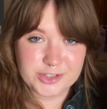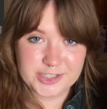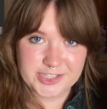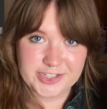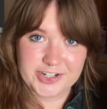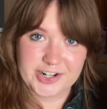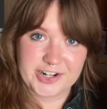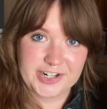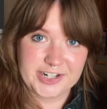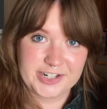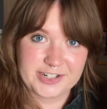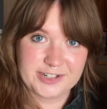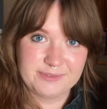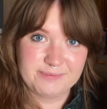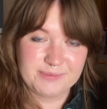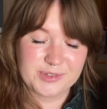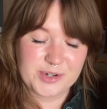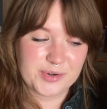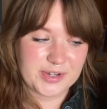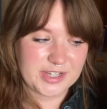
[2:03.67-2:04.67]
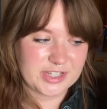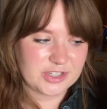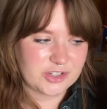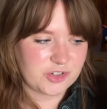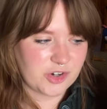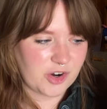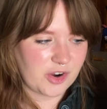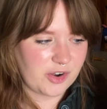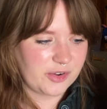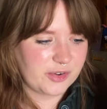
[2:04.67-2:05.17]
and dark going
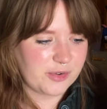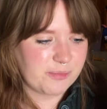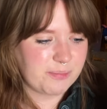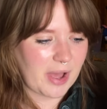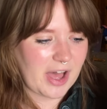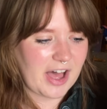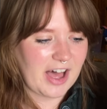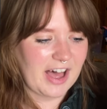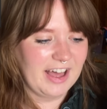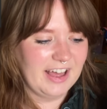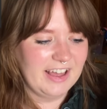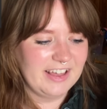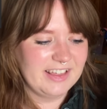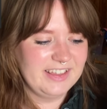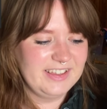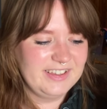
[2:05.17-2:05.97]
strong, but